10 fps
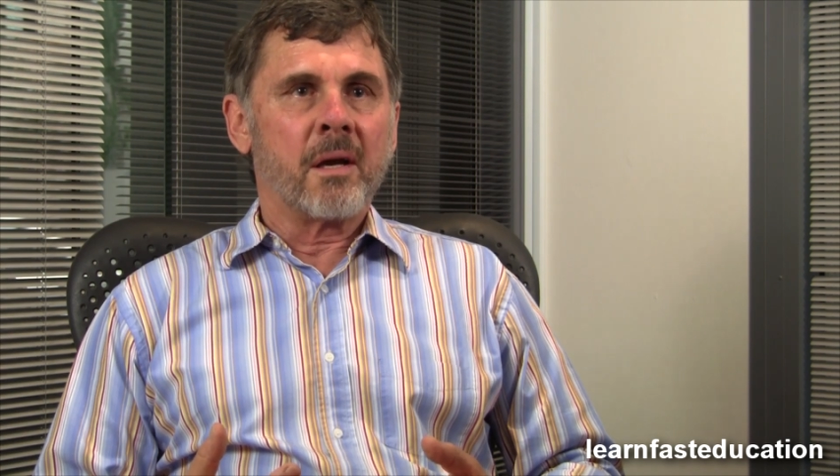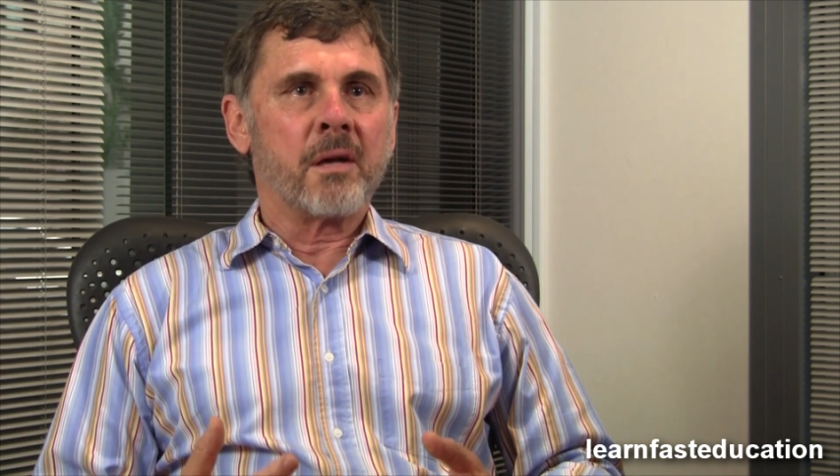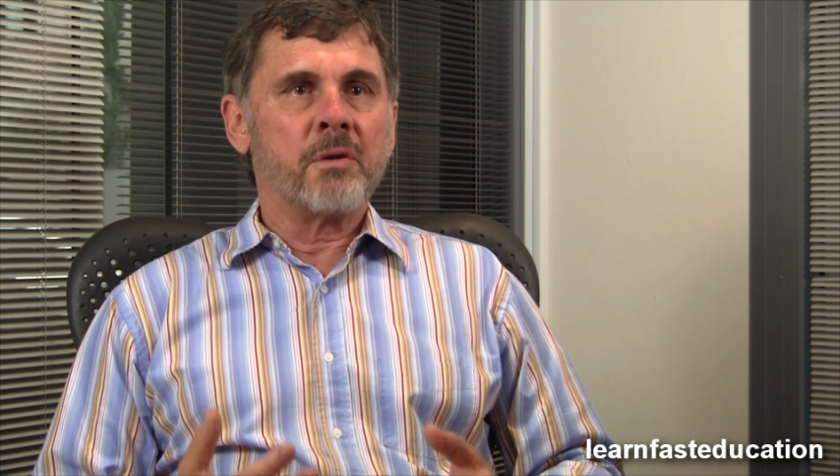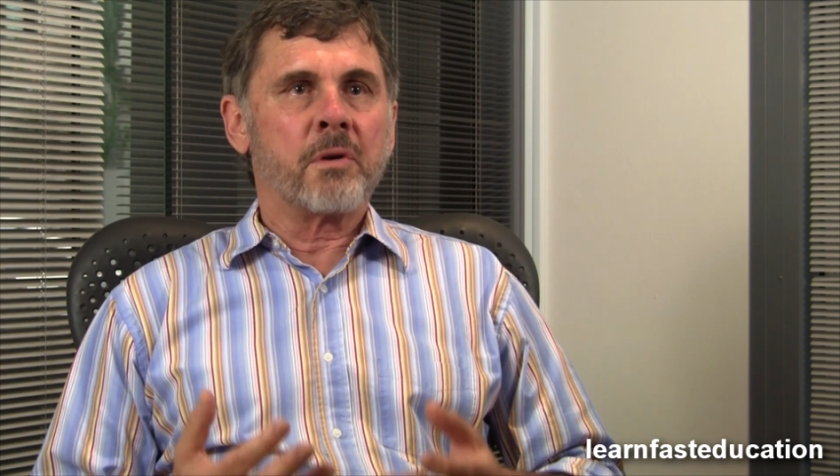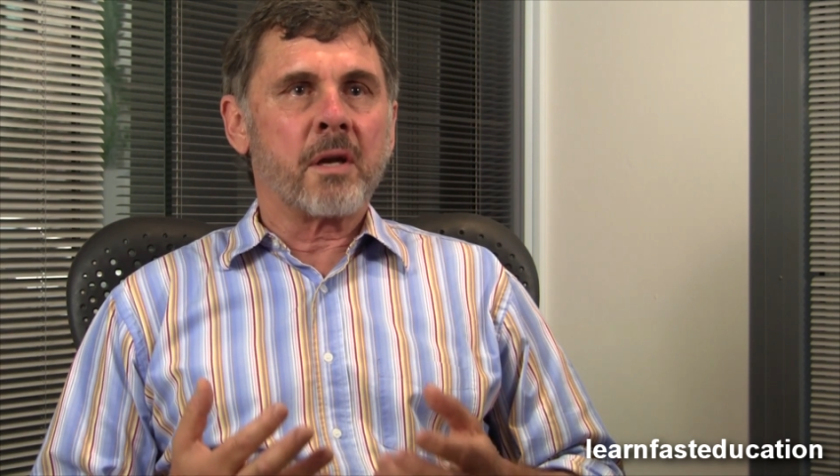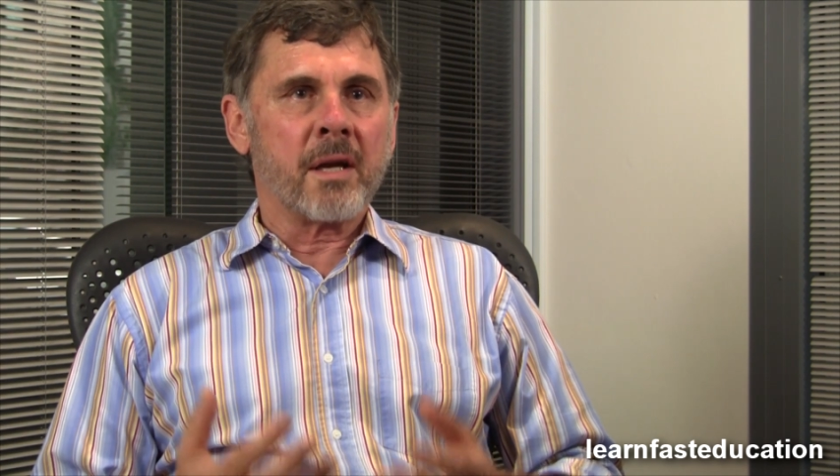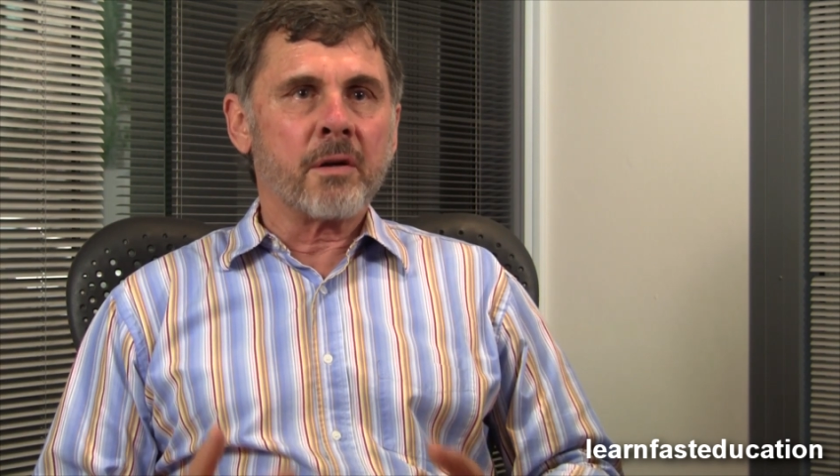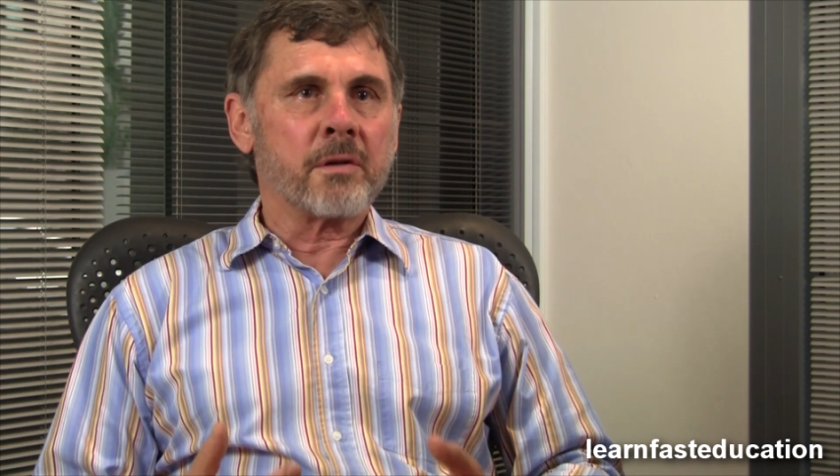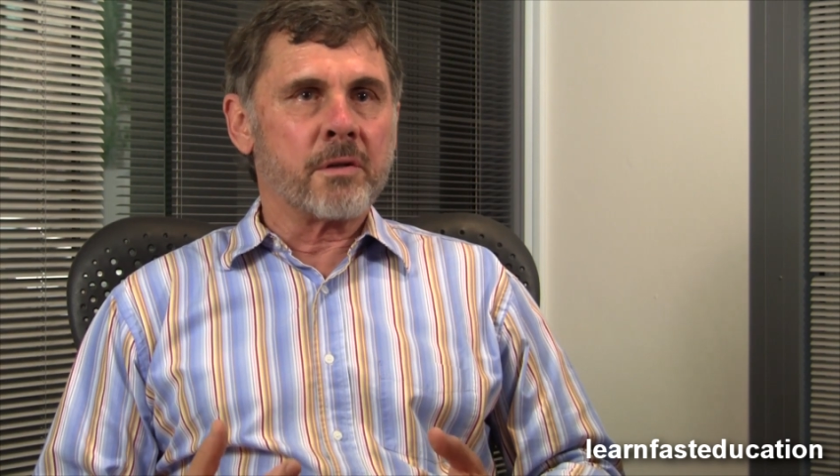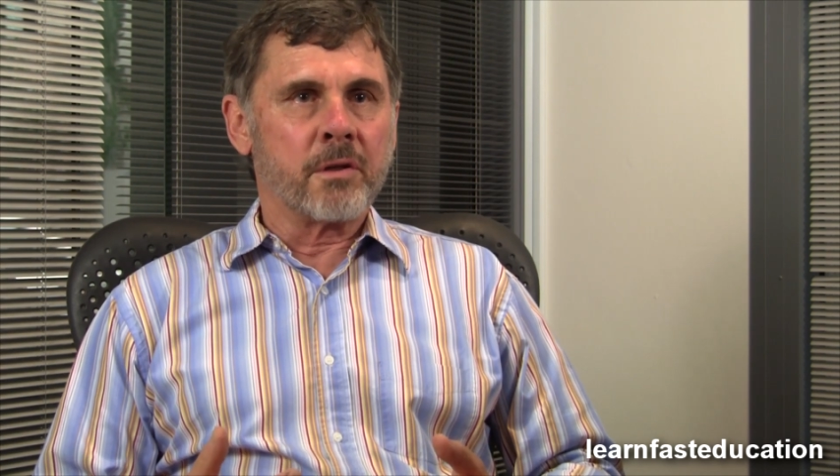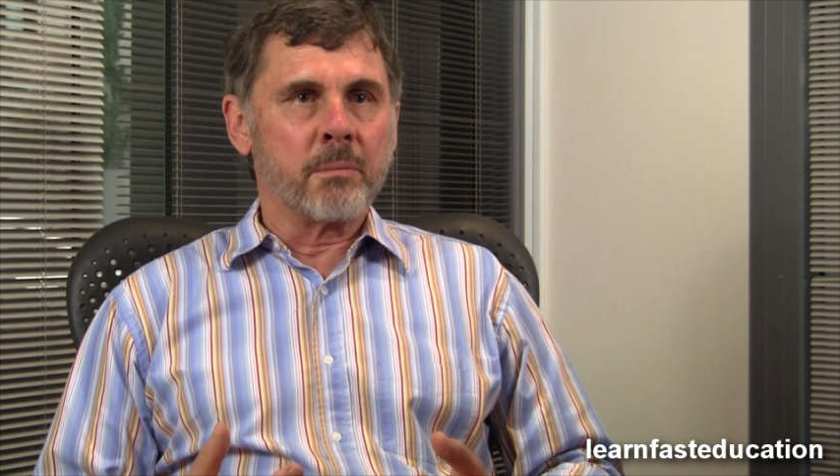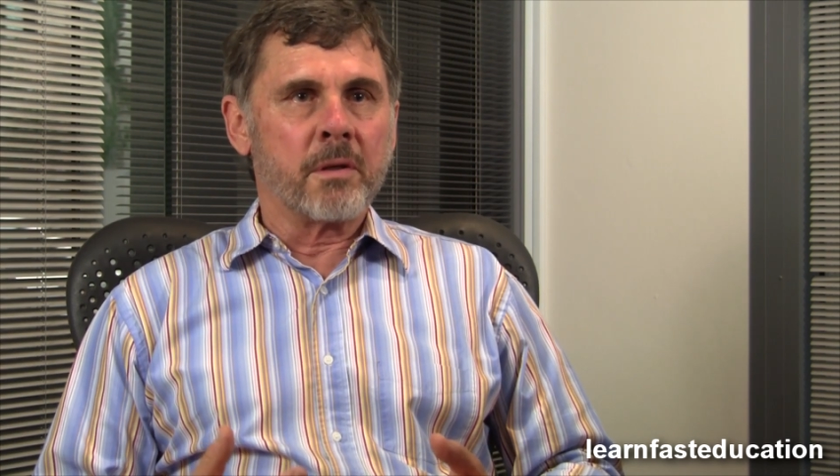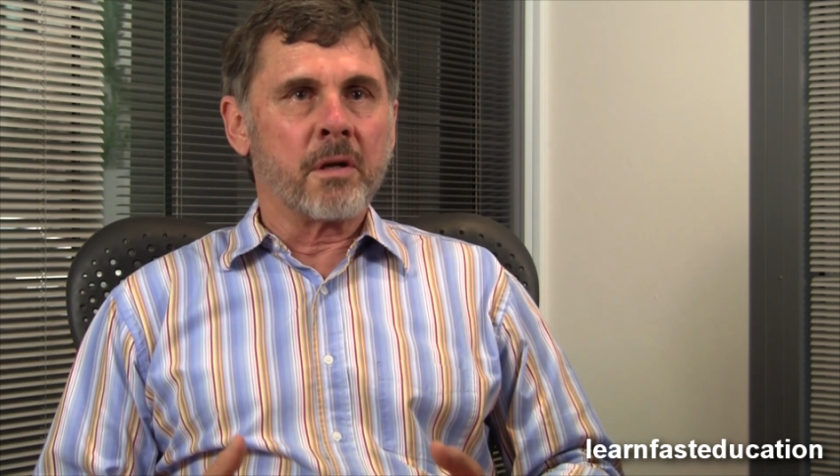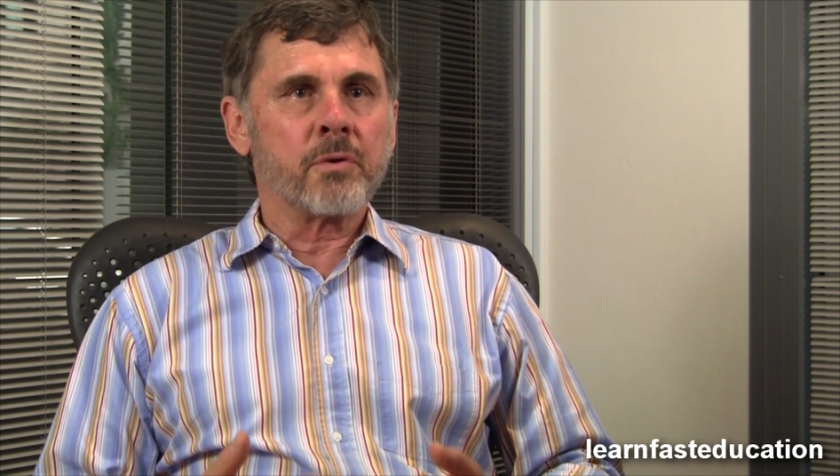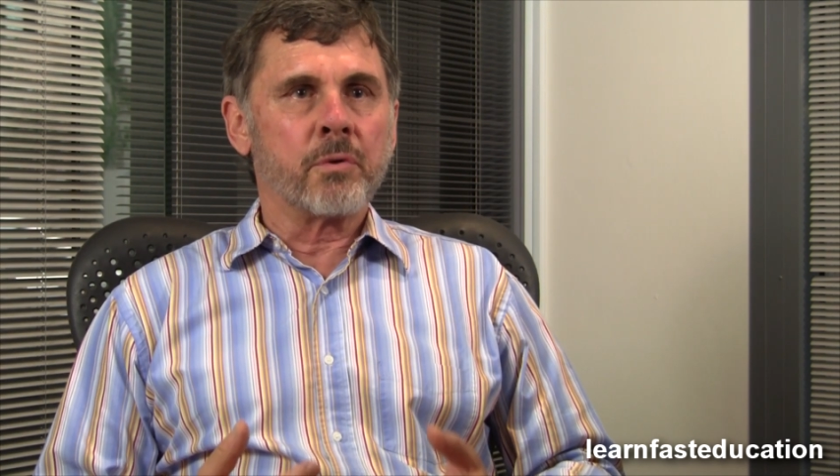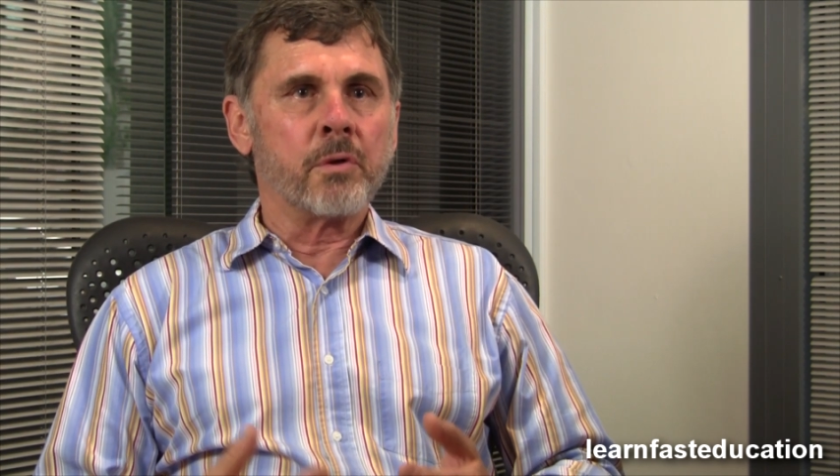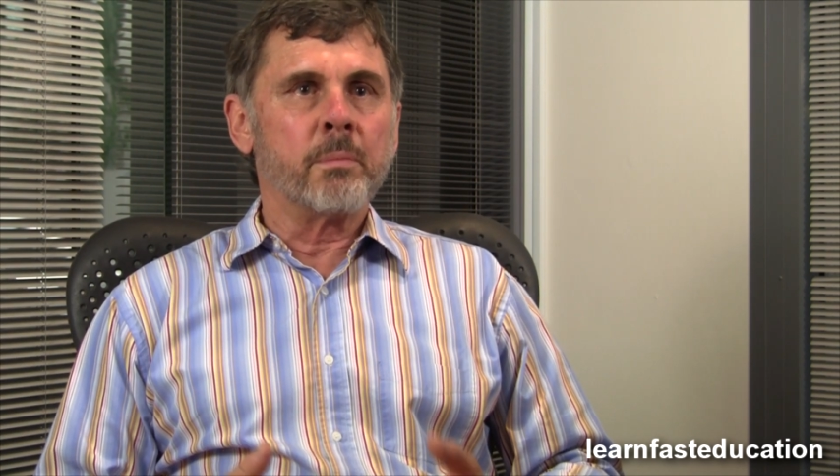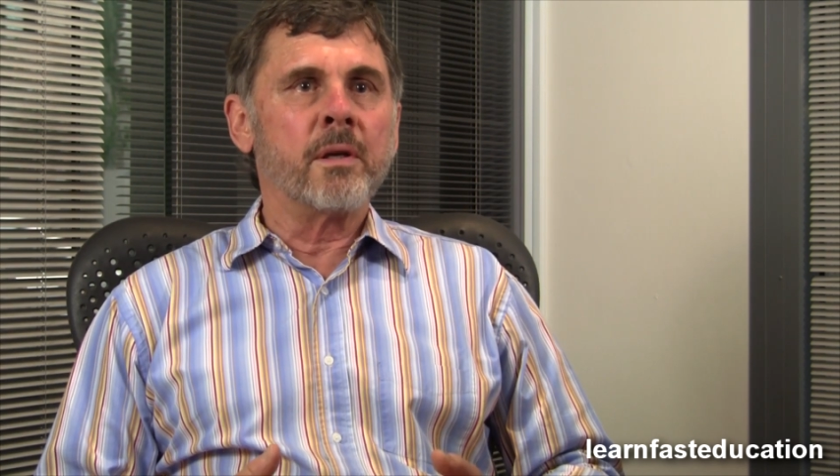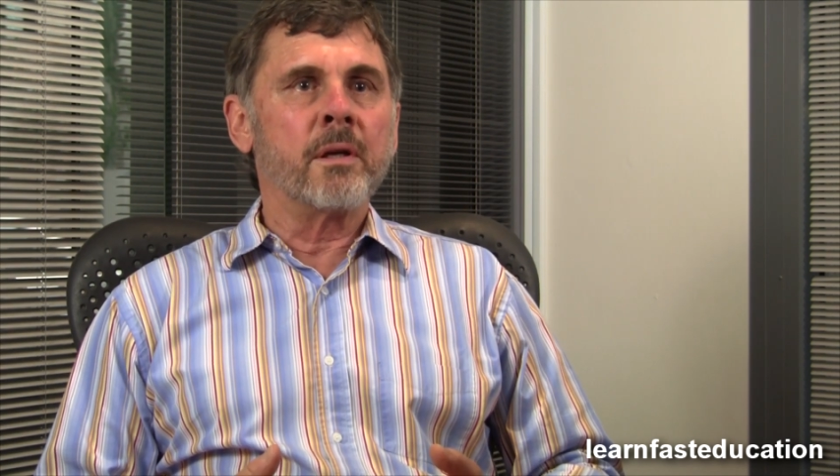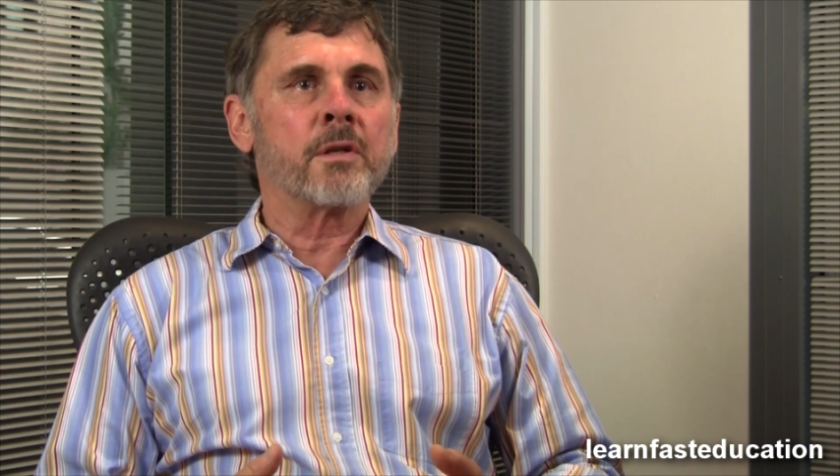you cannot tell me that it's all
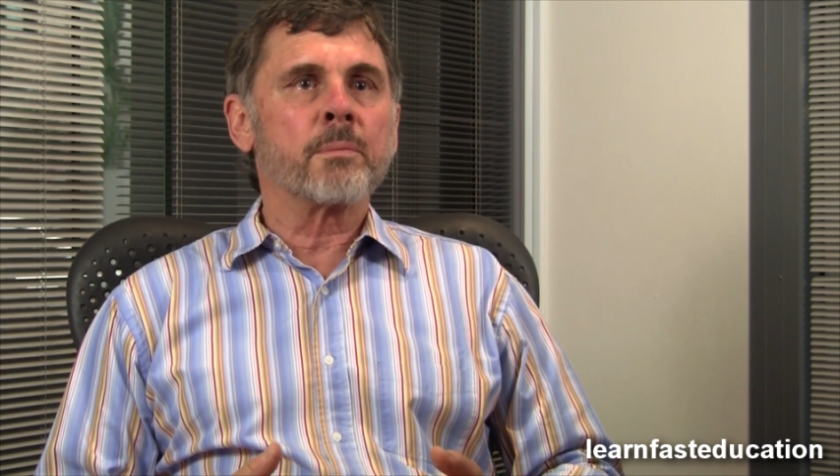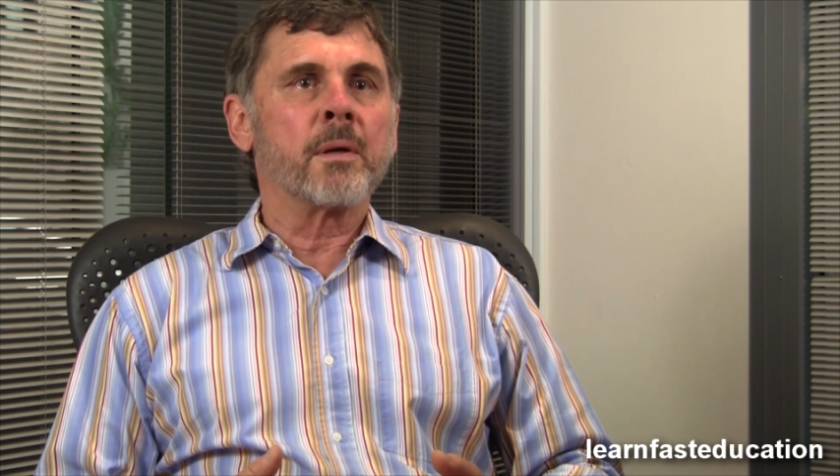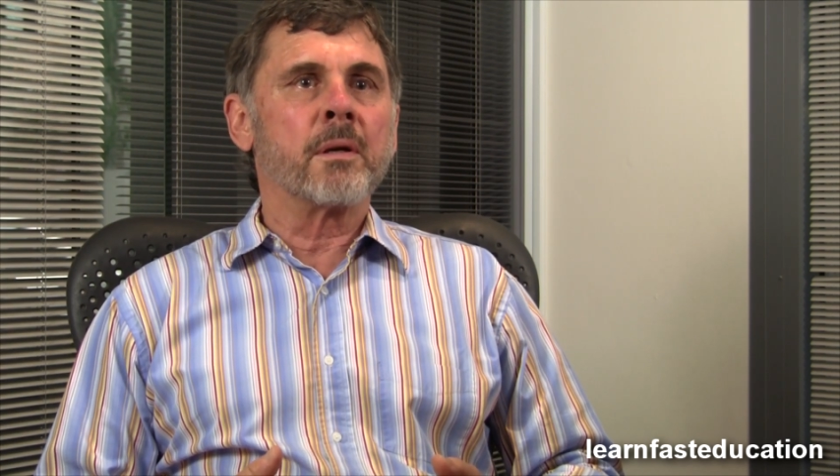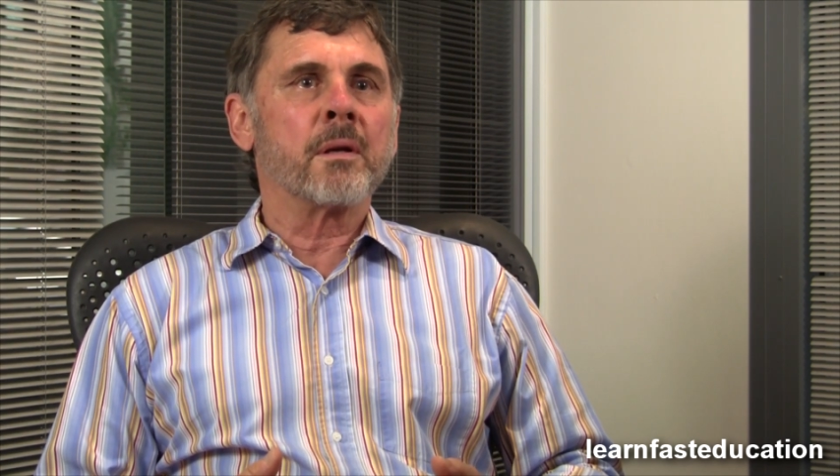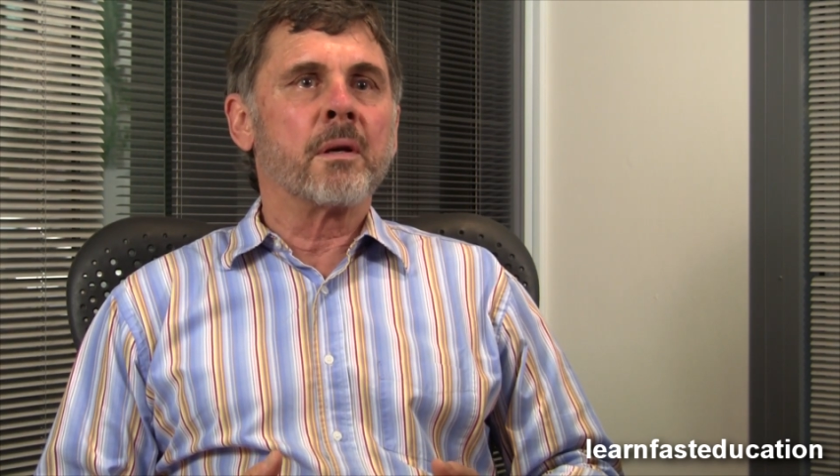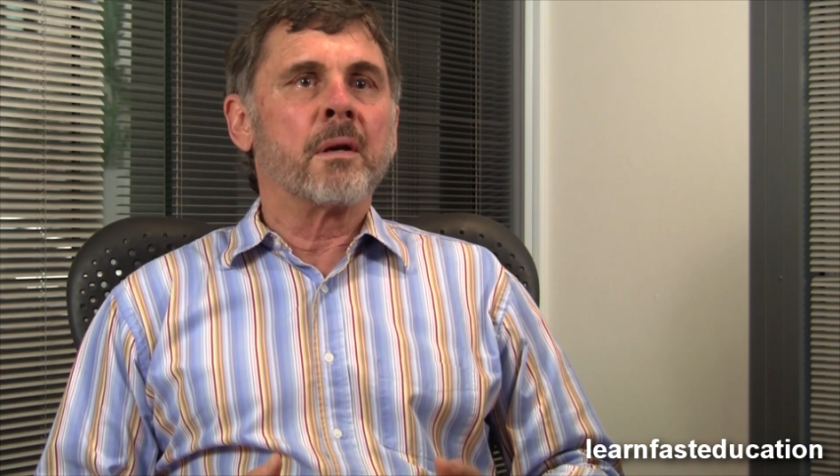being spent